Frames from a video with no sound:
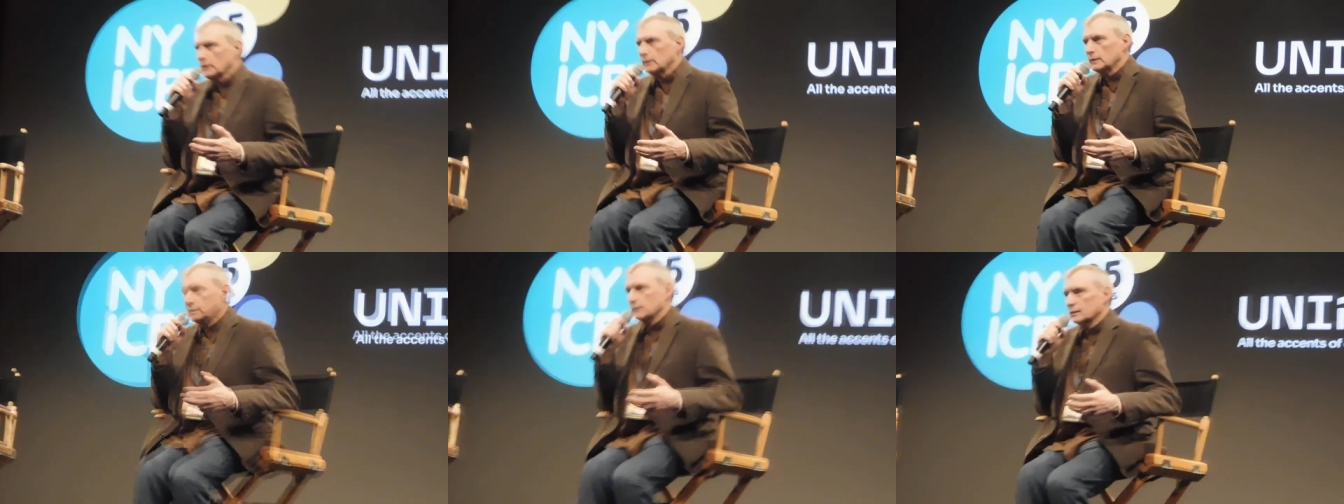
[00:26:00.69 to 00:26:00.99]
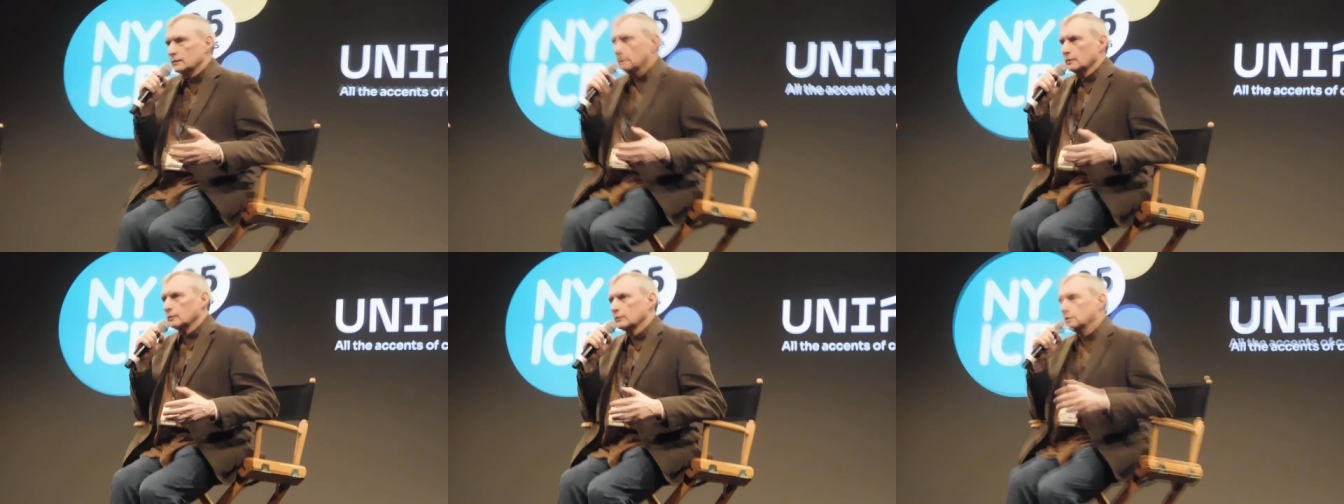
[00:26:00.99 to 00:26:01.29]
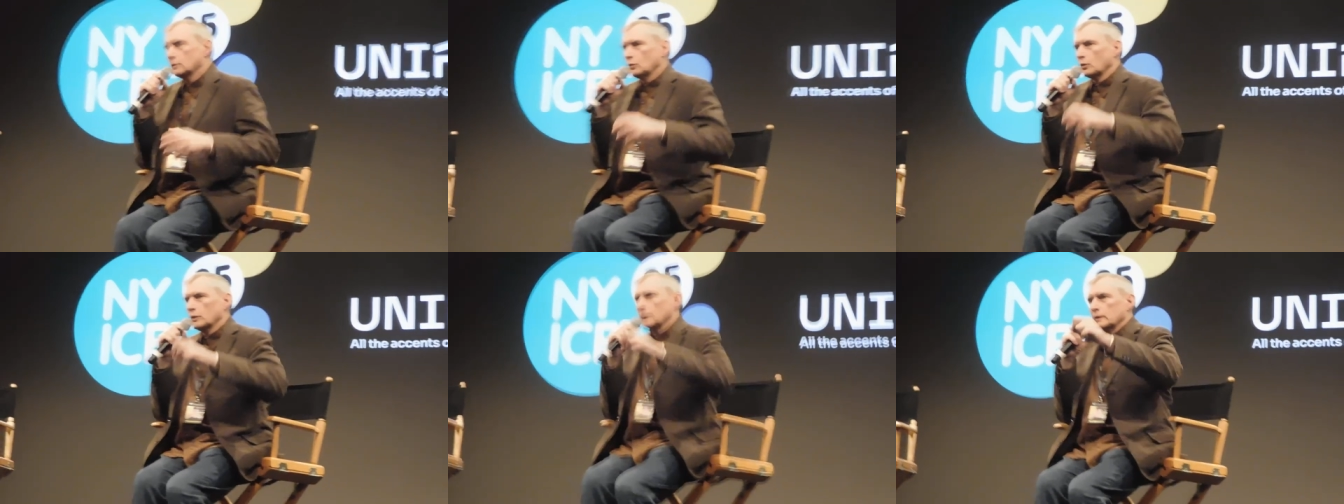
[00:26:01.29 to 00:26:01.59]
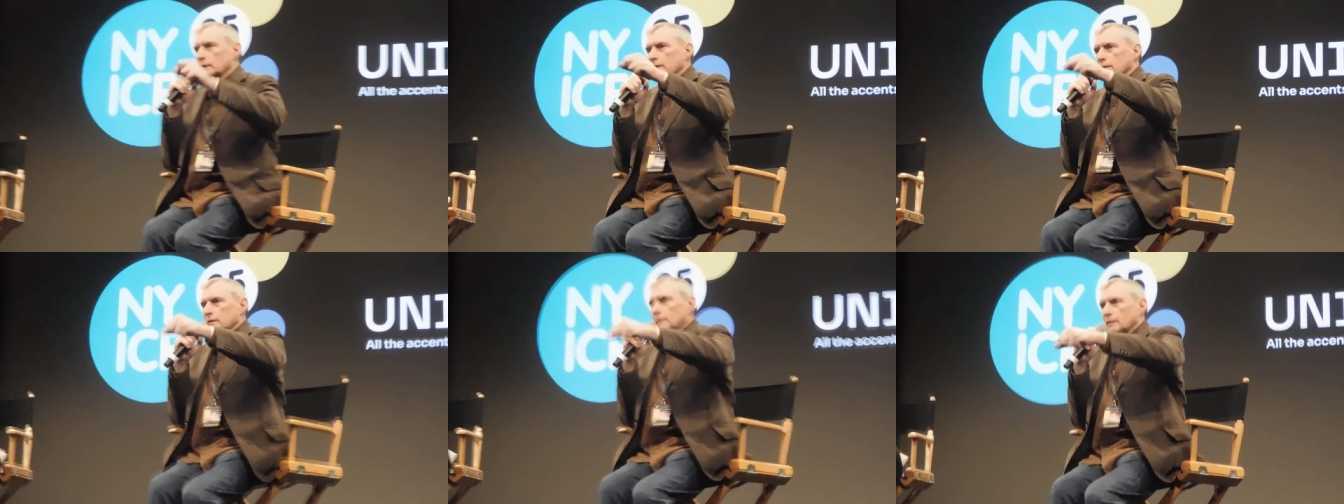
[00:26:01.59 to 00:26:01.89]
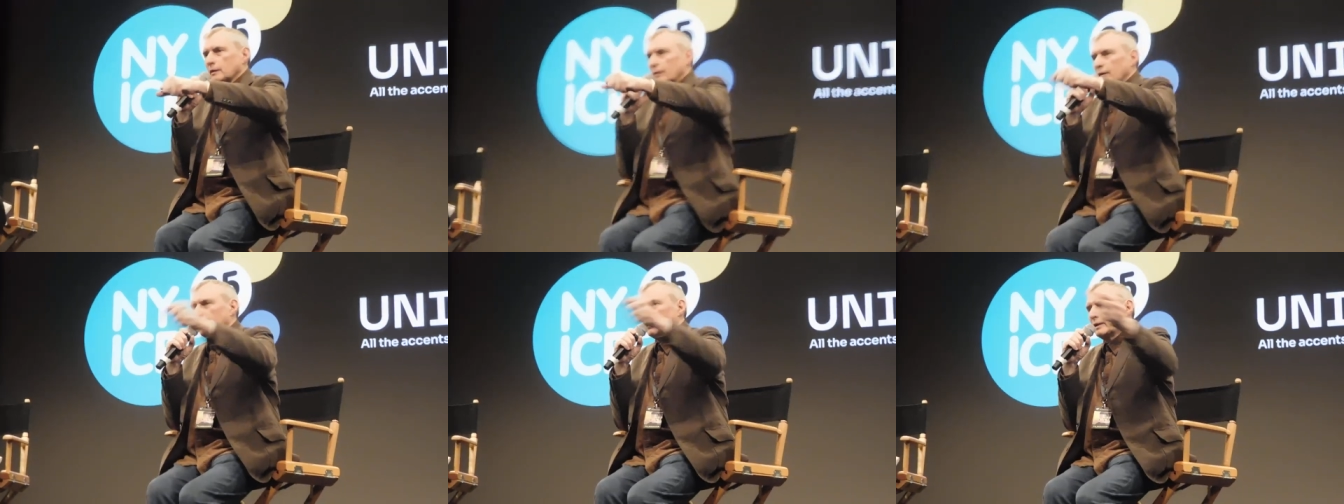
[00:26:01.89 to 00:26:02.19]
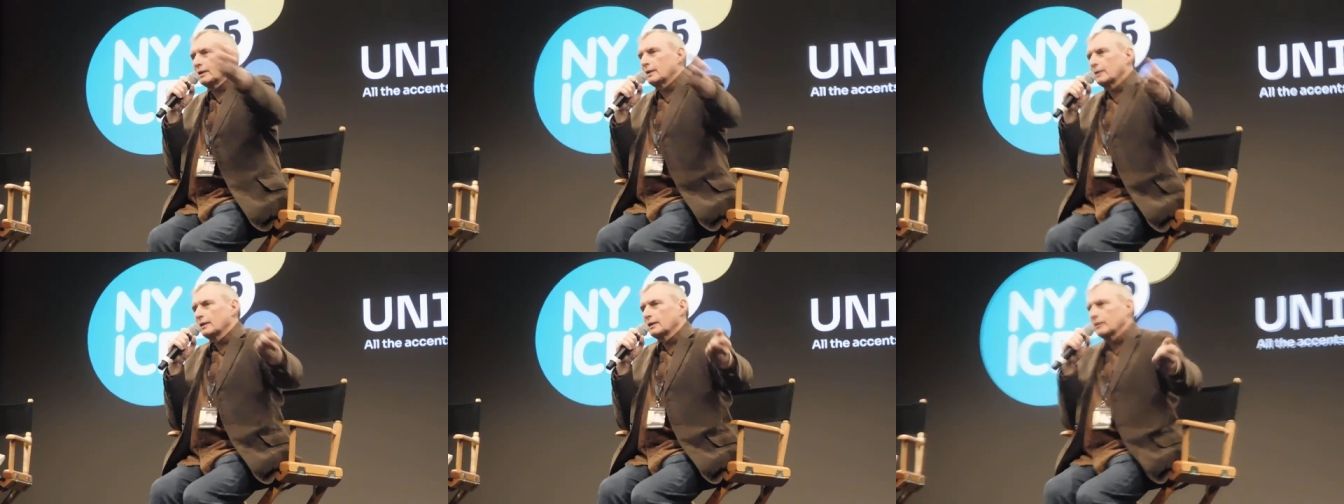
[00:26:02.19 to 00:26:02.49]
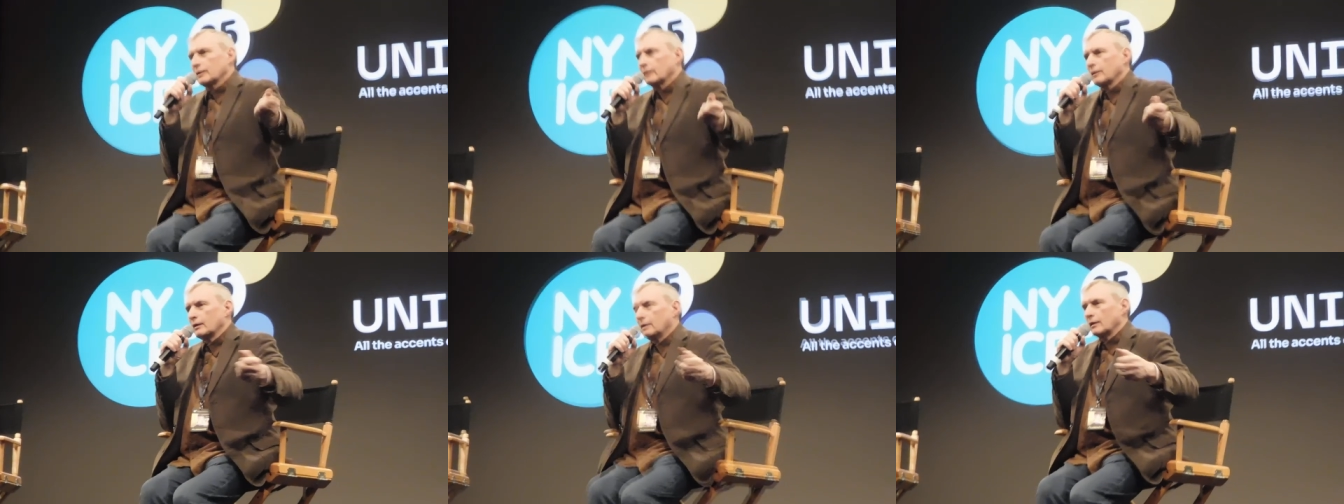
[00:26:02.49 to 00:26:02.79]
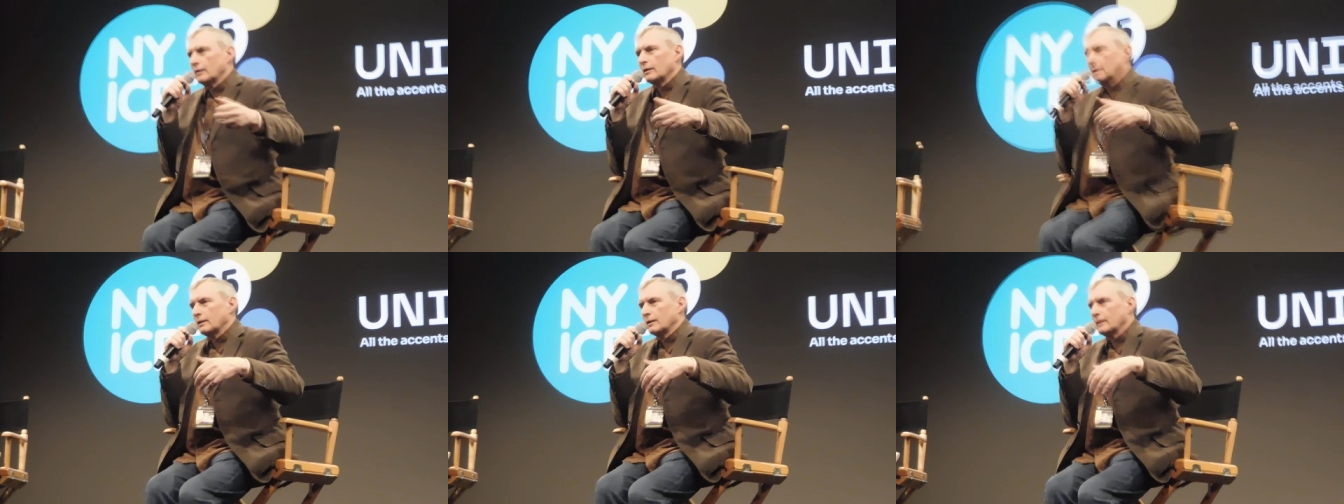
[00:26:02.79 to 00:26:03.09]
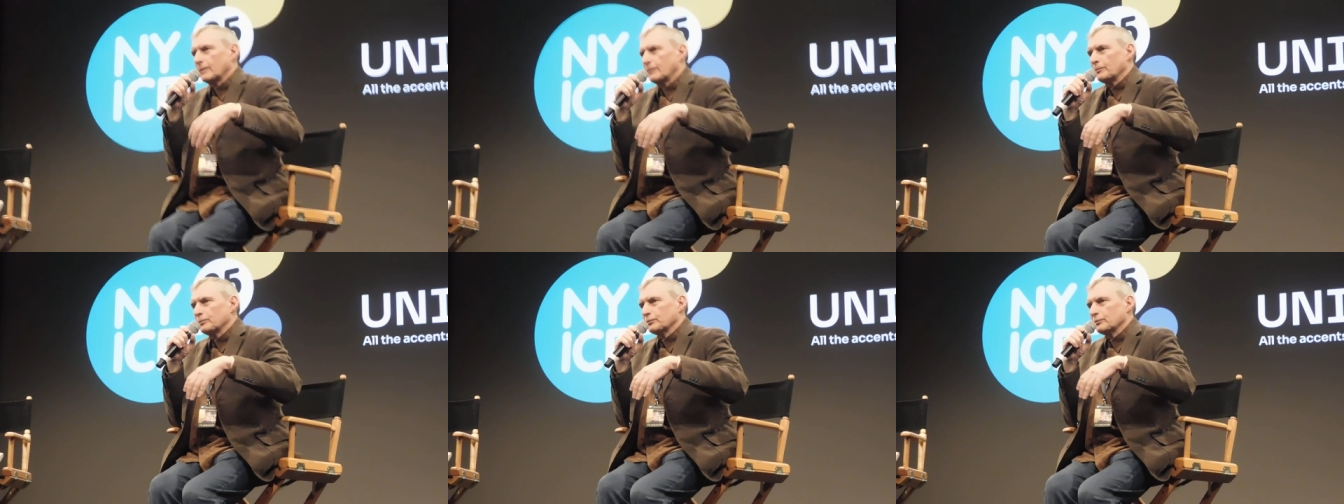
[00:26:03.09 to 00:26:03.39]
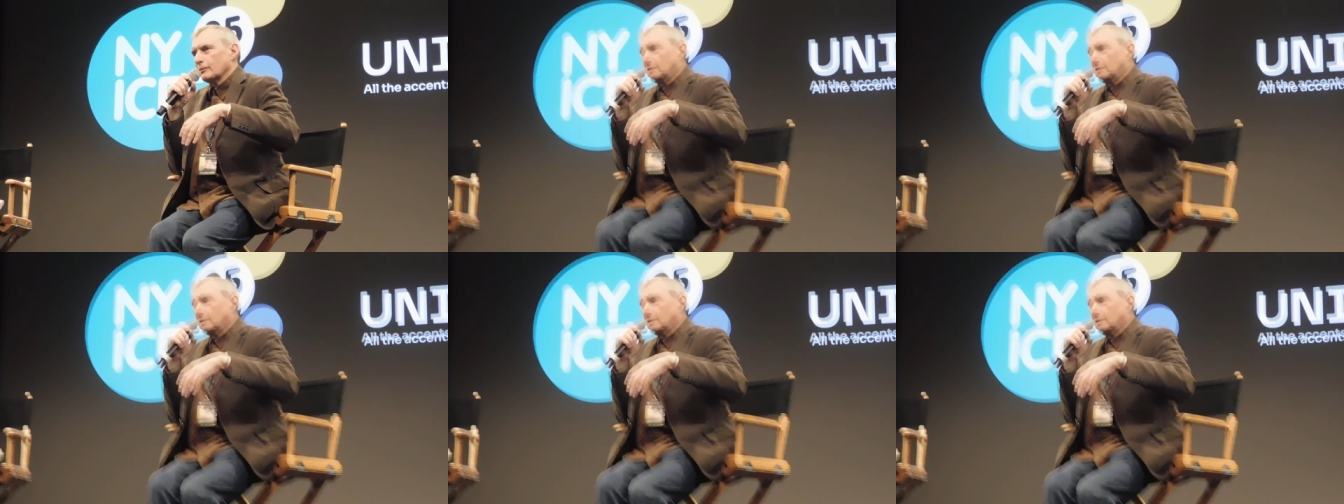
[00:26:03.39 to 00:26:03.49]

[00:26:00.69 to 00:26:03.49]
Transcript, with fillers: eat, so is uh, um,